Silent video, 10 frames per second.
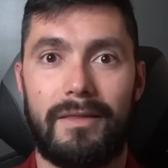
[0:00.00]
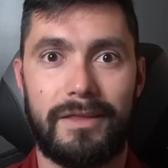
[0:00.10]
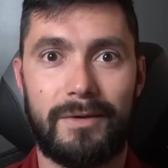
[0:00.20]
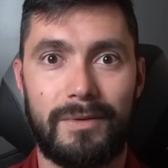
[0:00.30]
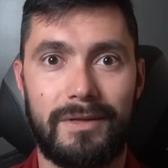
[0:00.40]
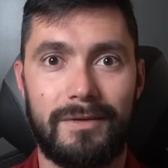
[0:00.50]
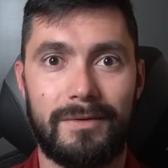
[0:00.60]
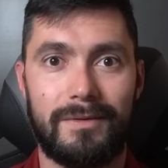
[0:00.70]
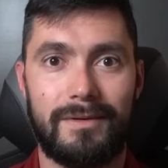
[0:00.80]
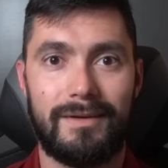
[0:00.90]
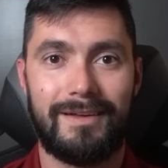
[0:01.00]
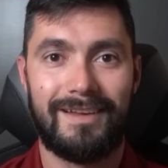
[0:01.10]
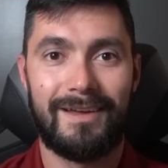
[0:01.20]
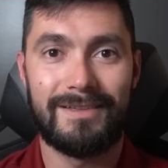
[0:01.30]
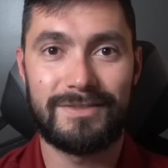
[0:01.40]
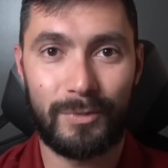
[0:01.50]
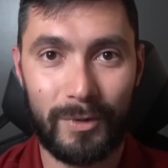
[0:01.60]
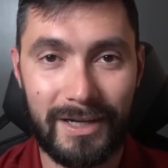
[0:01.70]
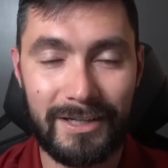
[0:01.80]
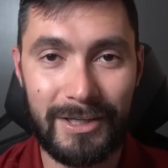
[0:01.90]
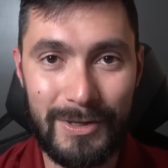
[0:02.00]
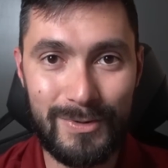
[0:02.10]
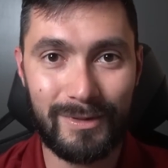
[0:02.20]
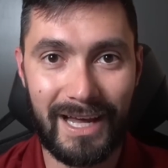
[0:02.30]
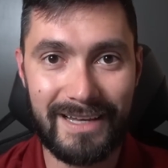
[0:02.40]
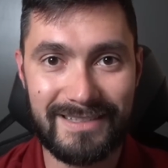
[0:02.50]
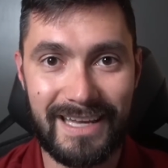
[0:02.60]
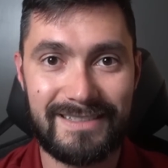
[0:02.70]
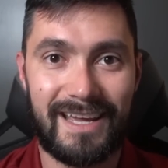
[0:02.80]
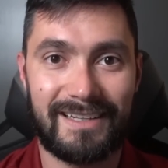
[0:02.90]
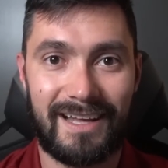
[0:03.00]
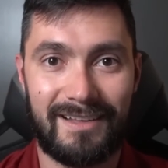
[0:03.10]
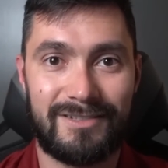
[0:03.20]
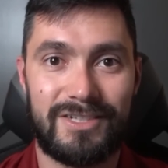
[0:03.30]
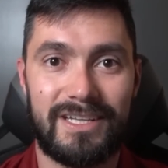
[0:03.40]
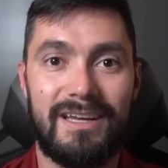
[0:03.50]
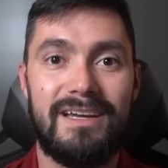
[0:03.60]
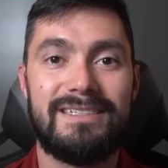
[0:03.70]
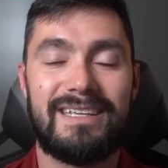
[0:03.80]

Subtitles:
I think we do. So we're gonna utilize that technology